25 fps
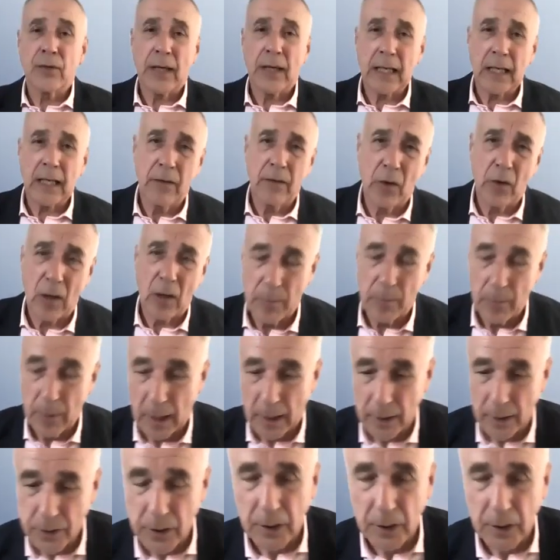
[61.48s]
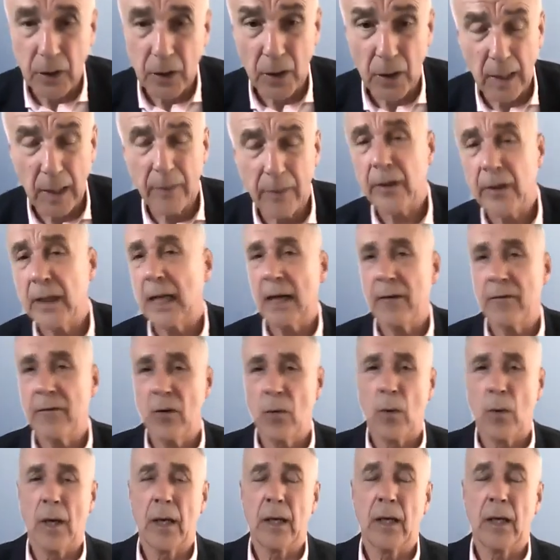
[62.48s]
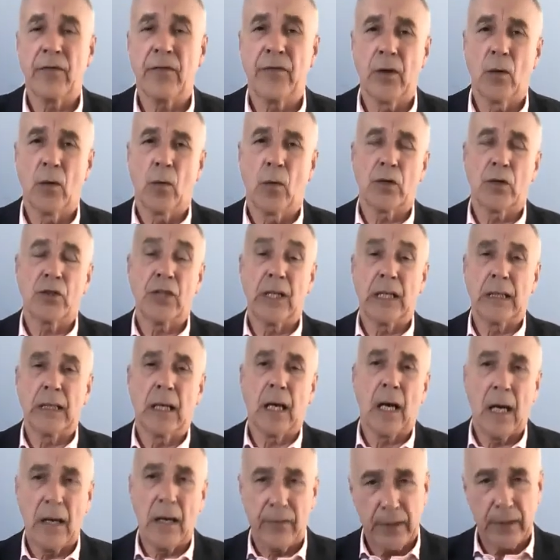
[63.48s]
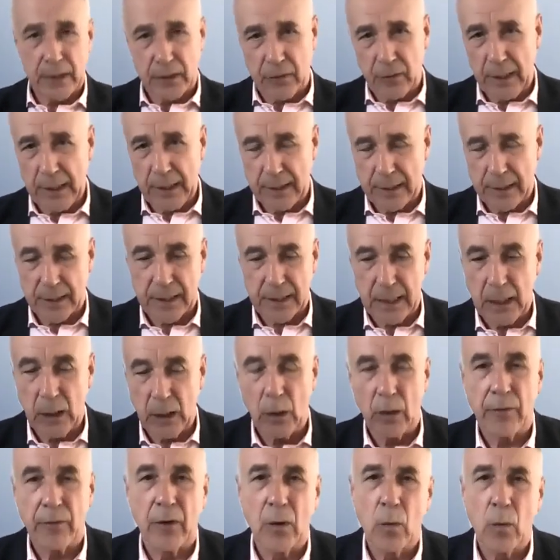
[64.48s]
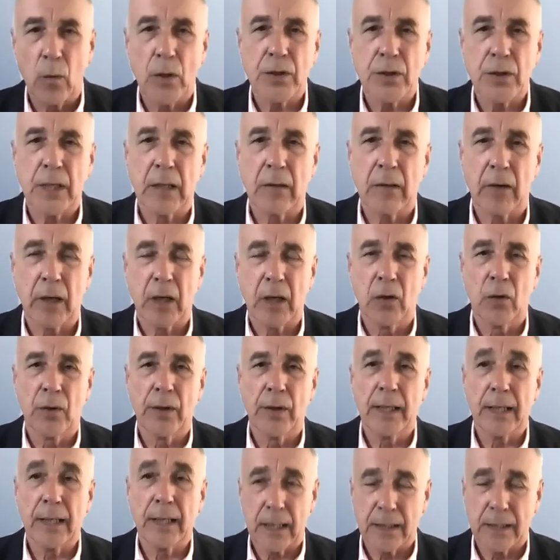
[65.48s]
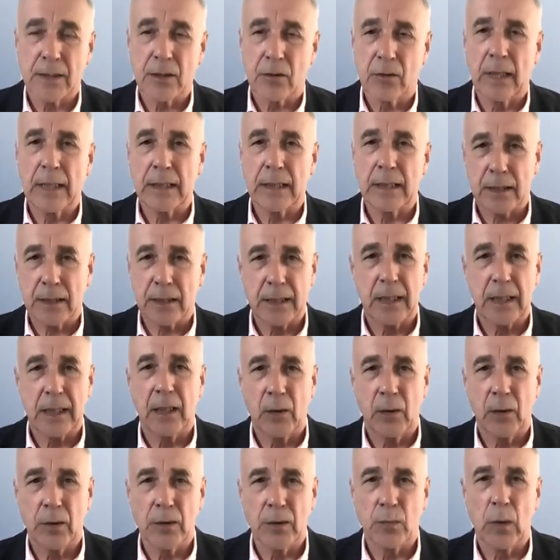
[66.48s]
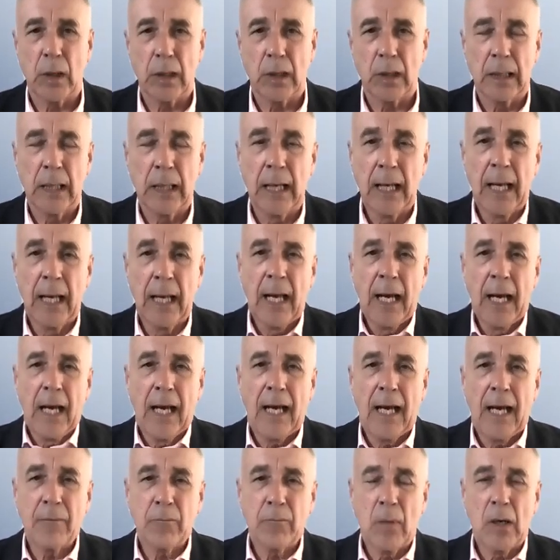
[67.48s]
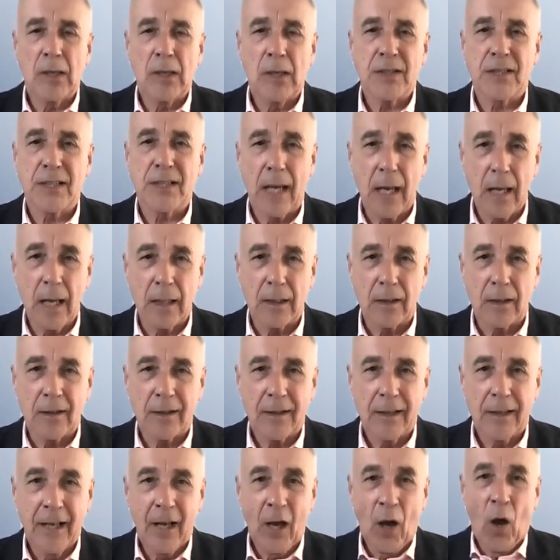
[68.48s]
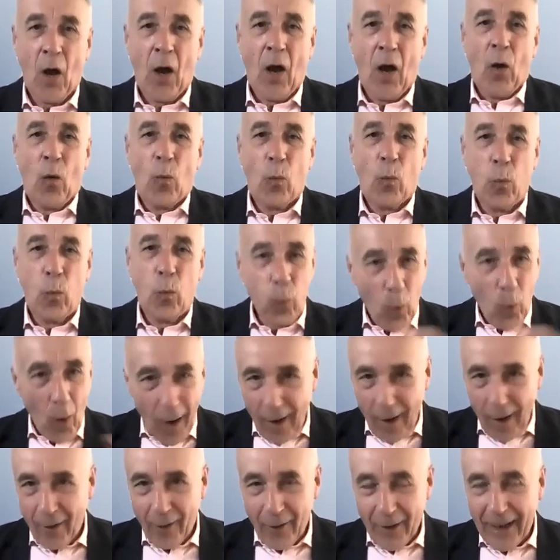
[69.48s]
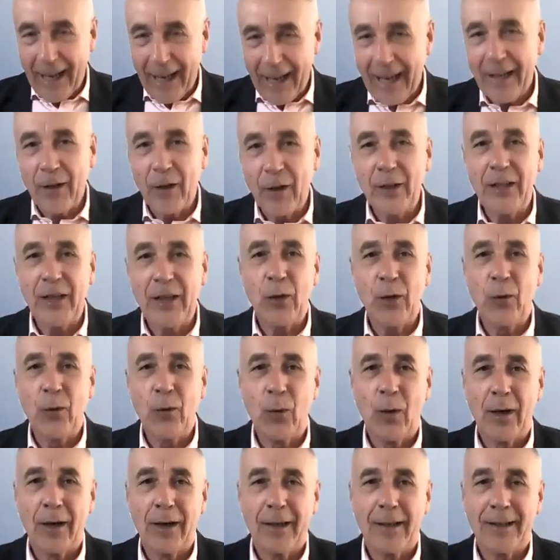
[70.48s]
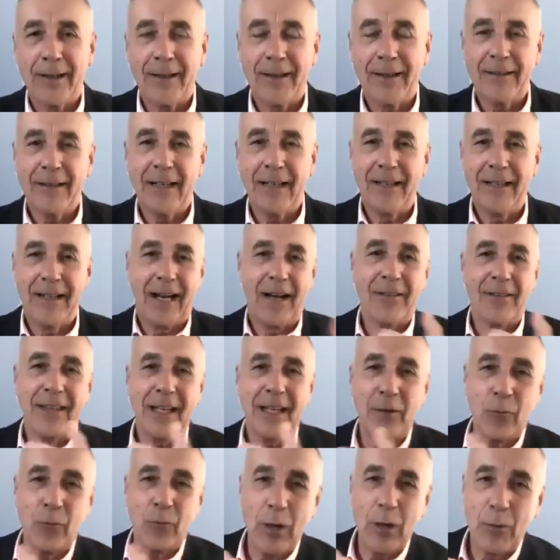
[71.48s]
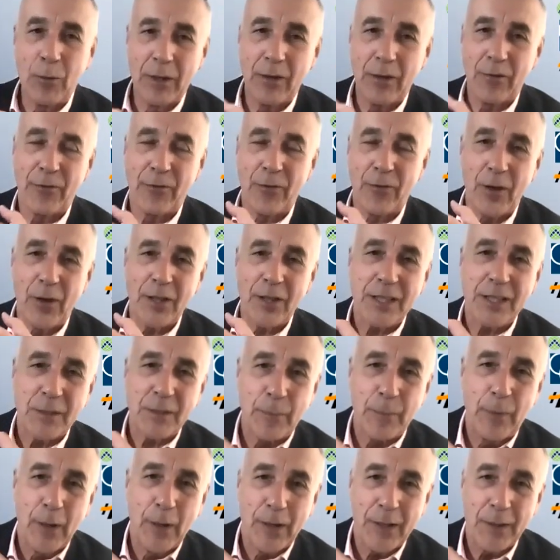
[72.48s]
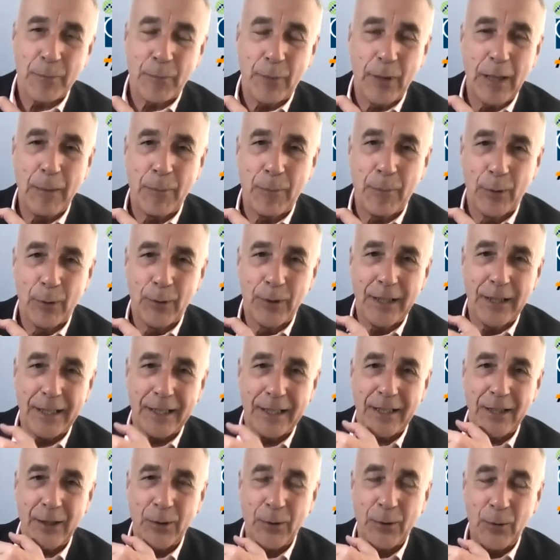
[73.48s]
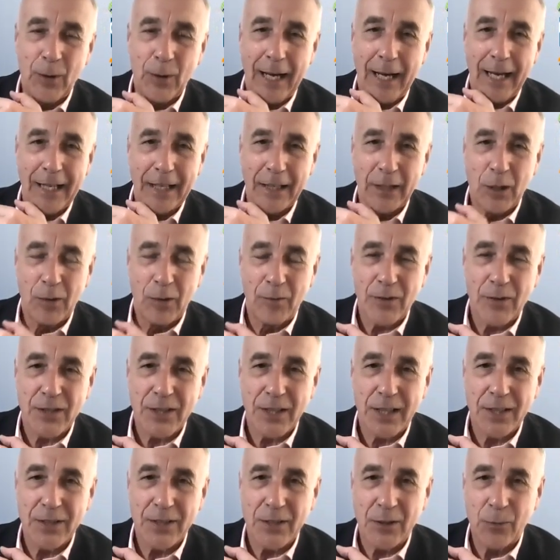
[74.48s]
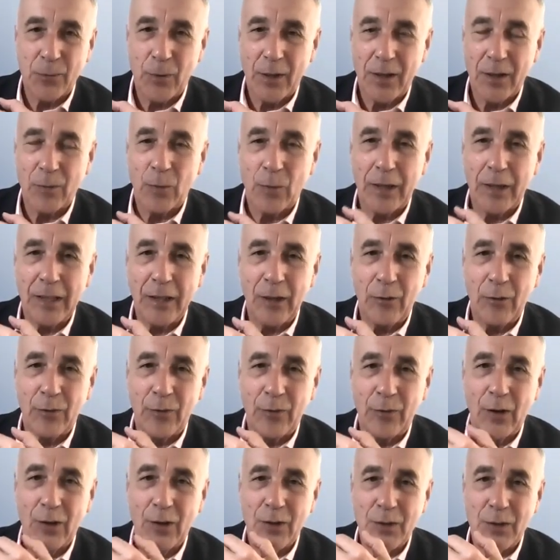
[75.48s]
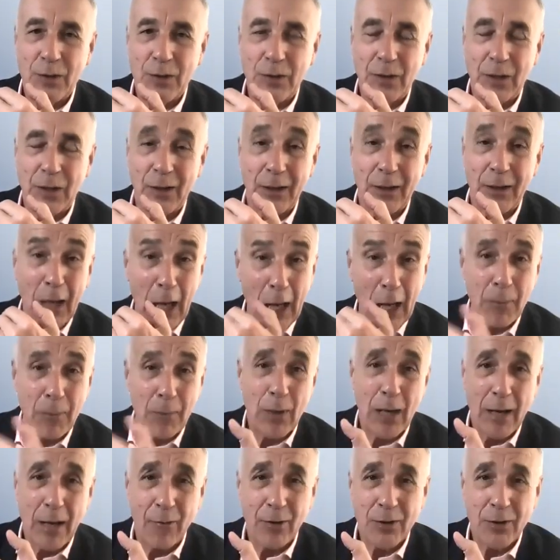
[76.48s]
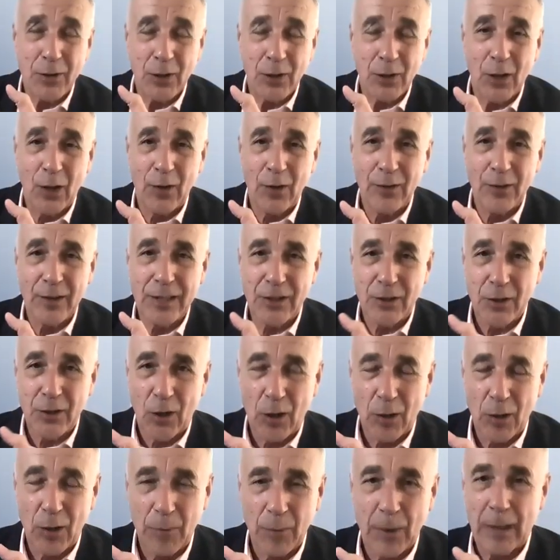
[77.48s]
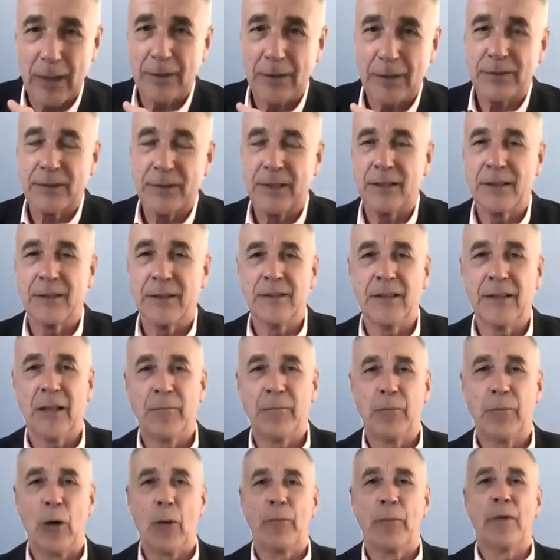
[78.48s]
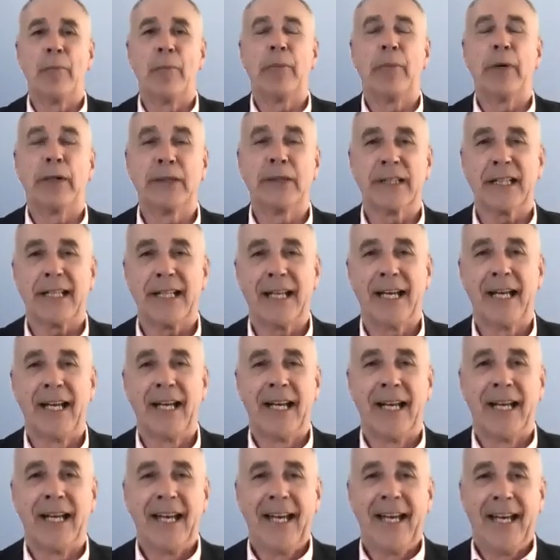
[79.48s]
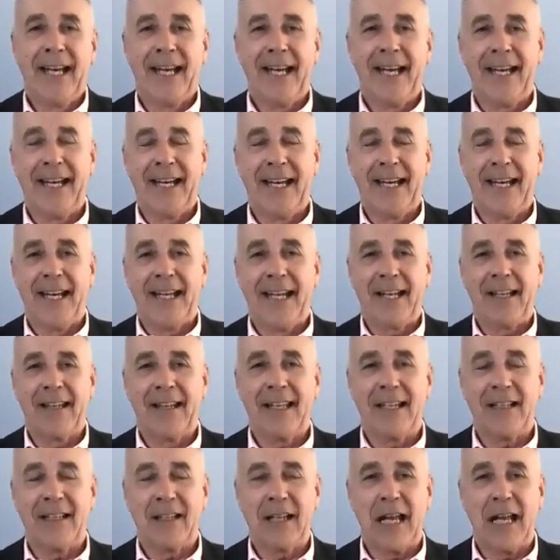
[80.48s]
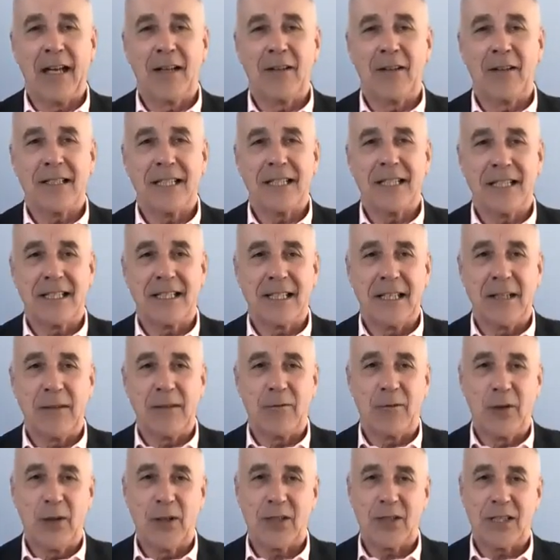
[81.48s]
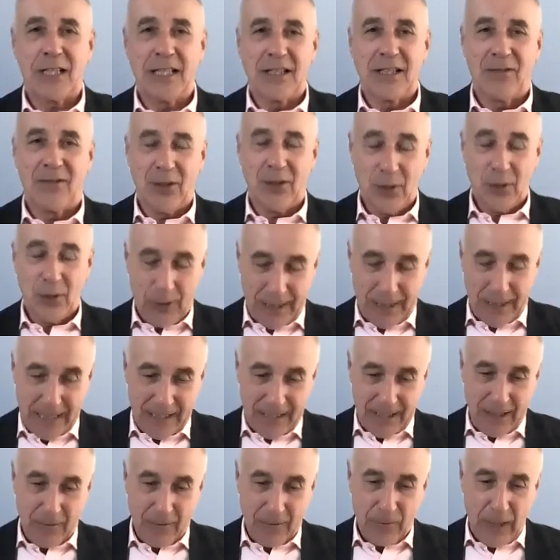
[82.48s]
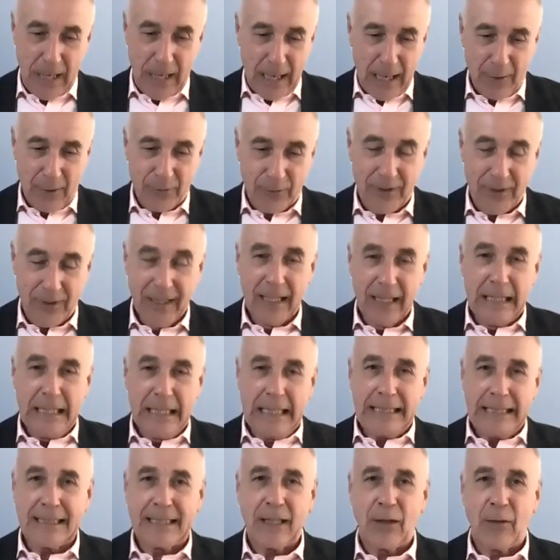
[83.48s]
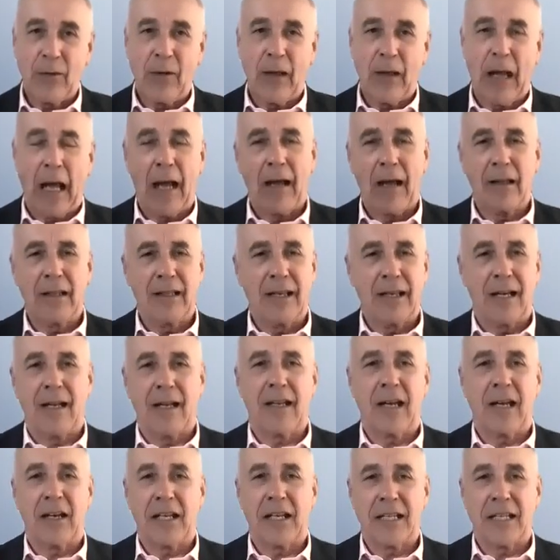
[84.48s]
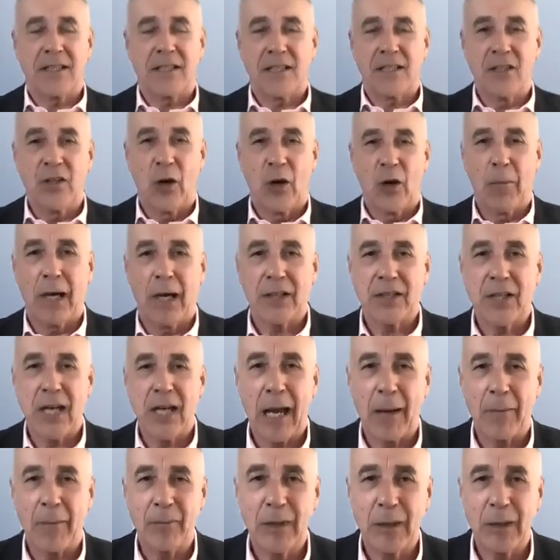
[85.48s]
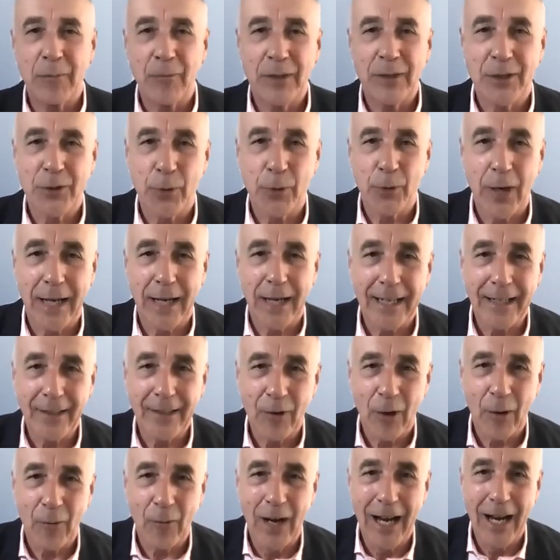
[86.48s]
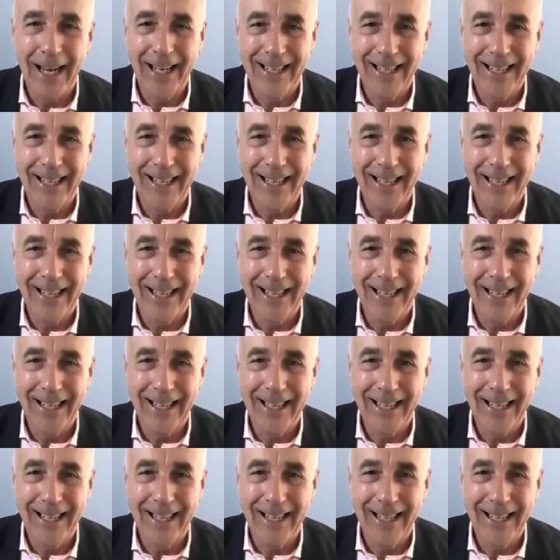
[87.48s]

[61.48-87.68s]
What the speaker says: thank you very much, and good evening, everyone. If you're watching live, it's great to see you. If you're watching a recording, it's great to see you as well. And Marcel, well, you were, I think we were the first people that you had a conversation with when you first came here and took on the job after Bob the Builder. And I think now this is the first interview since you've left. So I guess there's not much happened in between when we